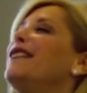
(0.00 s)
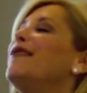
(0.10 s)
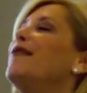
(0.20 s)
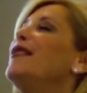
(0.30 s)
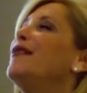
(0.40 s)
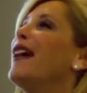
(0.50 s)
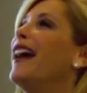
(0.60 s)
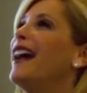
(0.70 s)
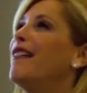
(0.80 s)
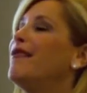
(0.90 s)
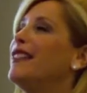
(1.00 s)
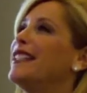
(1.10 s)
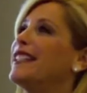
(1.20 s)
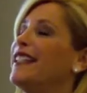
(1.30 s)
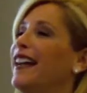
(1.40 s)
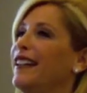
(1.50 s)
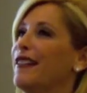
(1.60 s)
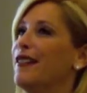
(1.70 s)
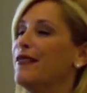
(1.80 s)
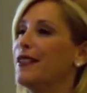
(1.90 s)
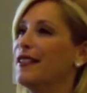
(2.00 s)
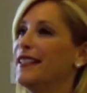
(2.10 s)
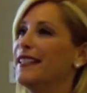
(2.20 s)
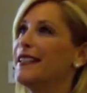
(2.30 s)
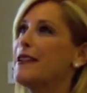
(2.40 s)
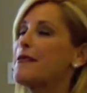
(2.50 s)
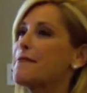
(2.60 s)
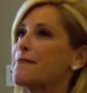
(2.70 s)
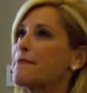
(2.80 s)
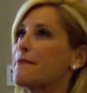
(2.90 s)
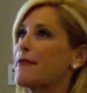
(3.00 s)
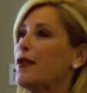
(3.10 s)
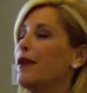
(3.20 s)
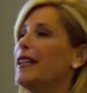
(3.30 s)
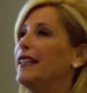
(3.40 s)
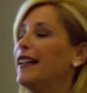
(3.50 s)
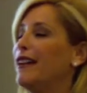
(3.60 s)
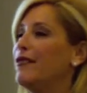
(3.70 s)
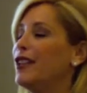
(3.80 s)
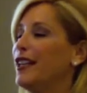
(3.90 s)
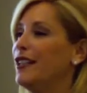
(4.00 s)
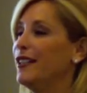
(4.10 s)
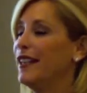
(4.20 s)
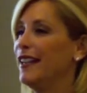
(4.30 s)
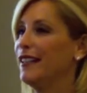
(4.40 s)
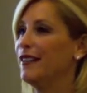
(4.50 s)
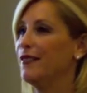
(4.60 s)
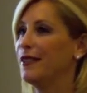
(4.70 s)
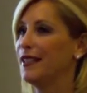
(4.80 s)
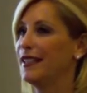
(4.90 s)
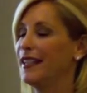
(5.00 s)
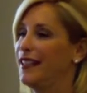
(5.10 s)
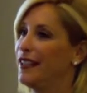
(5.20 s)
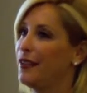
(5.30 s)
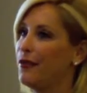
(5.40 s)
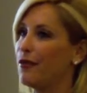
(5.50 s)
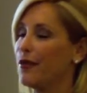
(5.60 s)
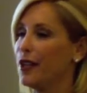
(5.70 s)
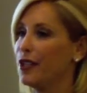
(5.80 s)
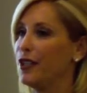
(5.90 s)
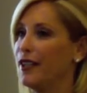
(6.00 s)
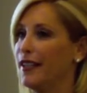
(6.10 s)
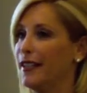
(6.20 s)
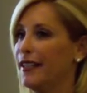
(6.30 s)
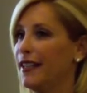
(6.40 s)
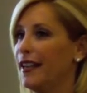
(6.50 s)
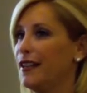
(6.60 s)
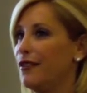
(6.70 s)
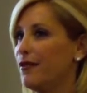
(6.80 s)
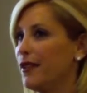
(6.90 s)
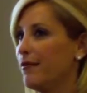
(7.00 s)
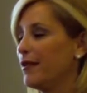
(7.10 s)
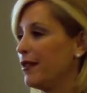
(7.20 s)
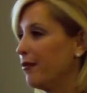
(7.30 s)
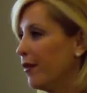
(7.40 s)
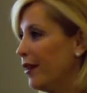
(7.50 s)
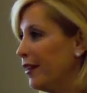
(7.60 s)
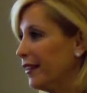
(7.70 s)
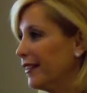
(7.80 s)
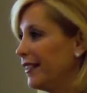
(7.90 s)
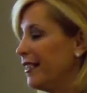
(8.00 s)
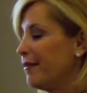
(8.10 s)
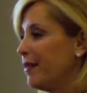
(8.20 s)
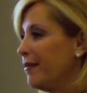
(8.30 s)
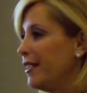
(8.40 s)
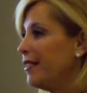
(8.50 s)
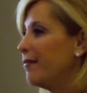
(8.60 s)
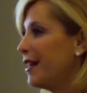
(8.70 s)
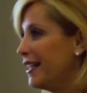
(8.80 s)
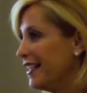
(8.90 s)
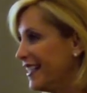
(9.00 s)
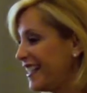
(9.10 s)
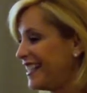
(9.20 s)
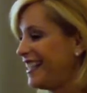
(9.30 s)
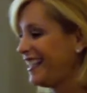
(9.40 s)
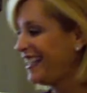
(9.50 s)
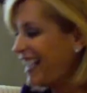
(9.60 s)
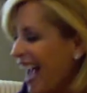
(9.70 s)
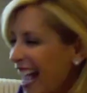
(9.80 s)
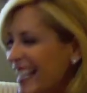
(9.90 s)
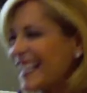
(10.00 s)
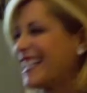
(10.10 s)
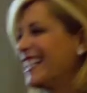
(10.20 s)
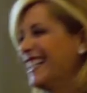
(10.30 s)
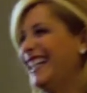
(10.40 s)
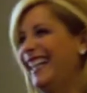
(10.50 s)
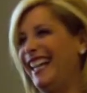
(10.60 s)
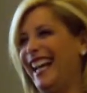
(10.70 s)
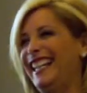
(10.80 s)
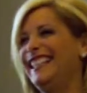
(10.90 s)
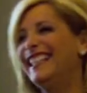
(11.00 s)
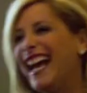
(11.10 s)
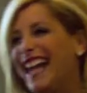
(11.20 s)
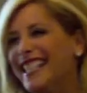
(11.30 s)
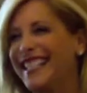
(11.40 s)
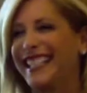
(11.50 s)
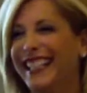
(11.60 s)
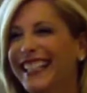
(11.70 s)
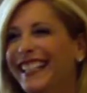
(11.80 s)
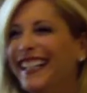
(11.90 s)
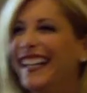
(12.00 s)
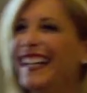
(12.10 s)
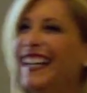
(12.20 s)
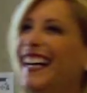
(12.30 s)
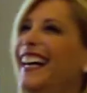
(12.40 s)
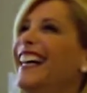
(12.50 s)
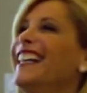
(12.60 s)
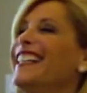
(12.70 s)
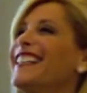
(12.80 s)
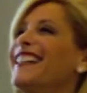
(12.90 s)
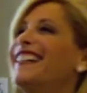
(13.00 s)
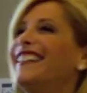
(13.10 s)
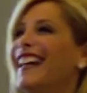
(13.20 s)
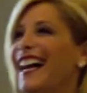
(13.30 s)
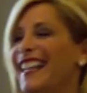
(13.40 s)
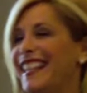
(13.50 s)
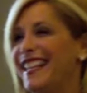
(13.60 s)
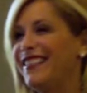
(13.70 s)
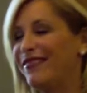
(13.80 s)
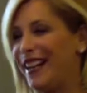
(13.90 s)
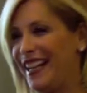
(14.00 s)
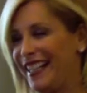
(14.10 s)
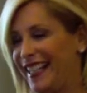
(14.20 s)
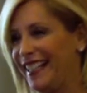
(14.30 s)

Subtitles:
when you have this diagnosis, or any life-changing diagnosis, I think you question, did I do something wrong? Am I being punished? Yes! Yes! So I think my